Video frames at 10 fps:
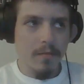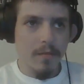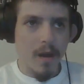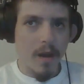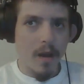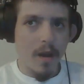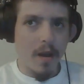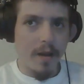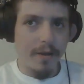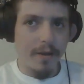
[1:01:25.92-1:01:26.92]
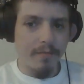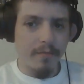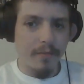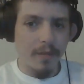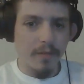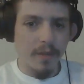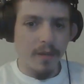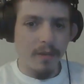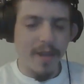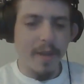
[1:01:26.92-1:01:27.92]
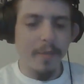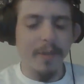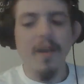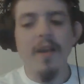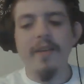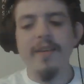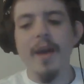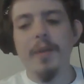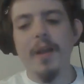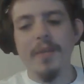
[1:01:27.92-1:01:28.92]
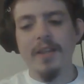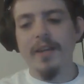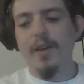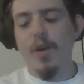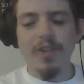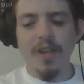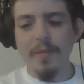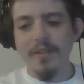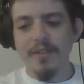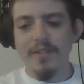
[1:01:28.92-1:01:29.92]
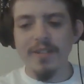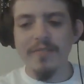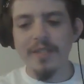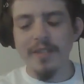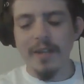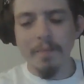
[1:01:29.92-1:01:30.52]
I don't know. Yeah, but I mean like overtime is in TV time.